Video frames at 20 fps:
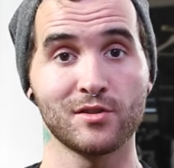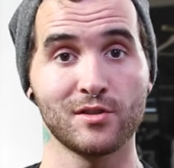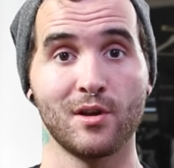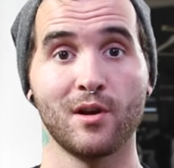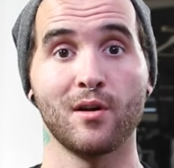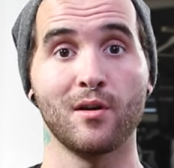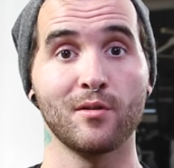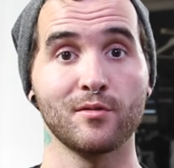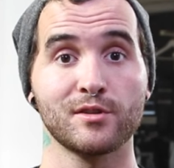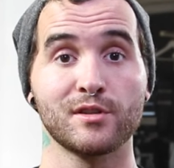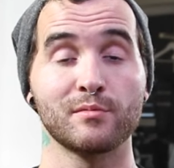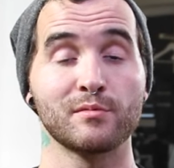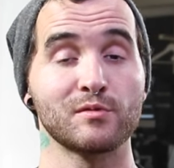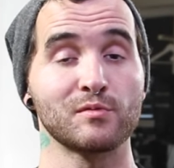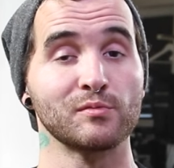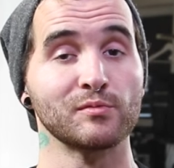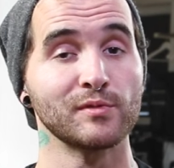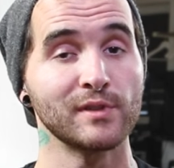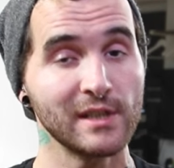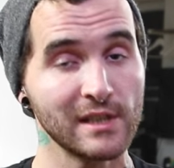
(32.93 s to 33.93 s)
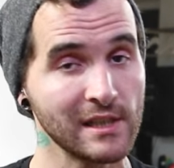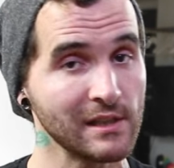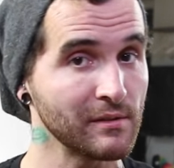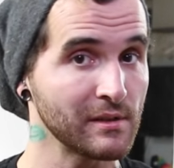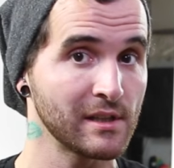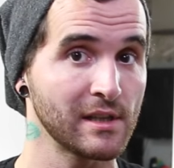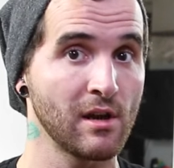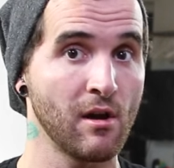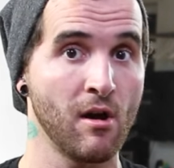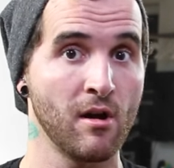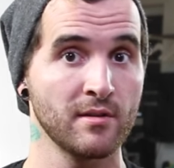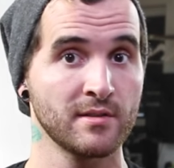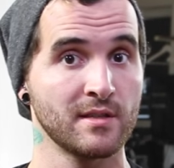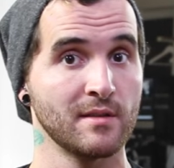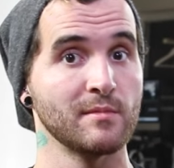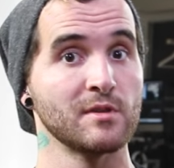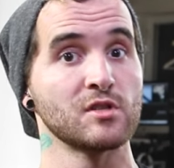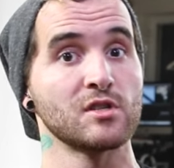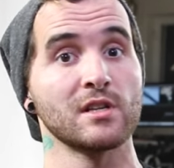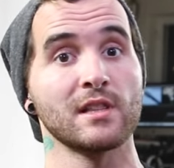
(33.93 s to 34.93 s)
so she was really, really
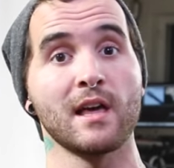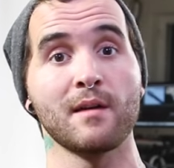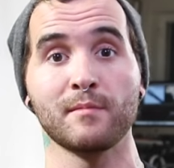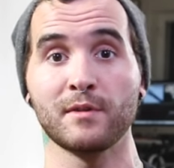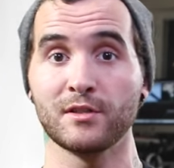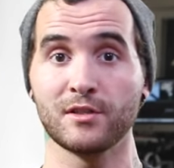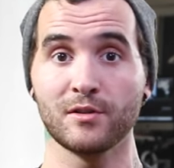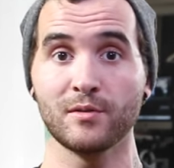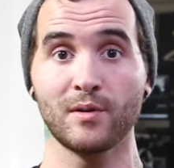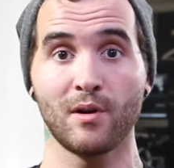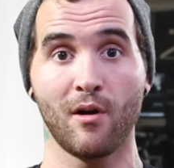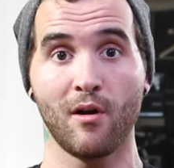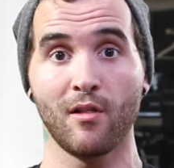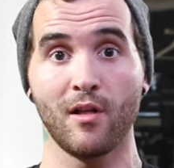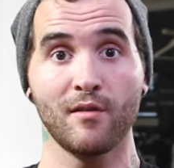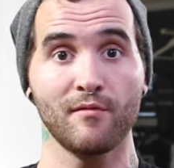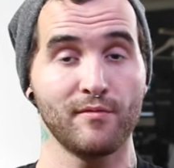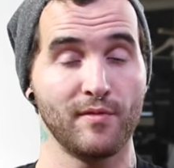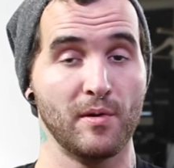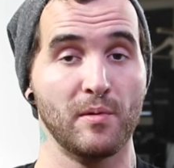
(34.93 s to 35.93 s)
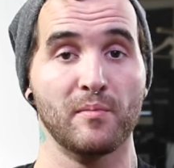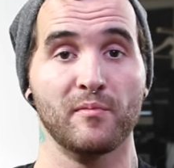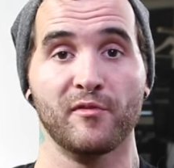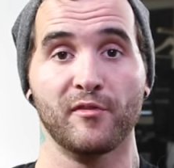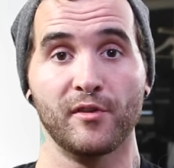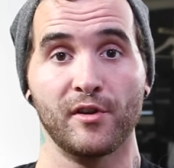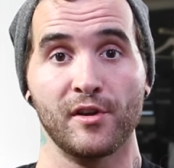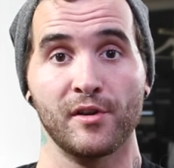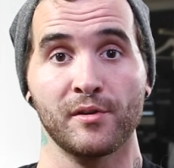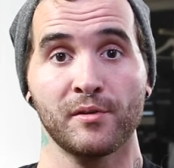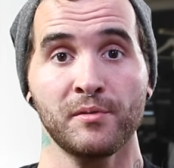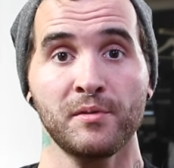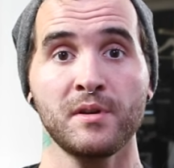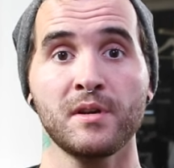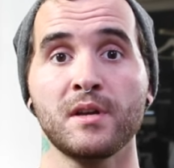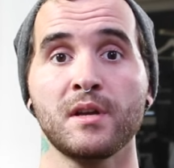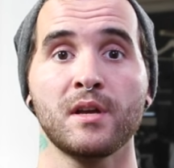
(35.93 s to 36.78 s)
awesome and she let me do it all on film for you.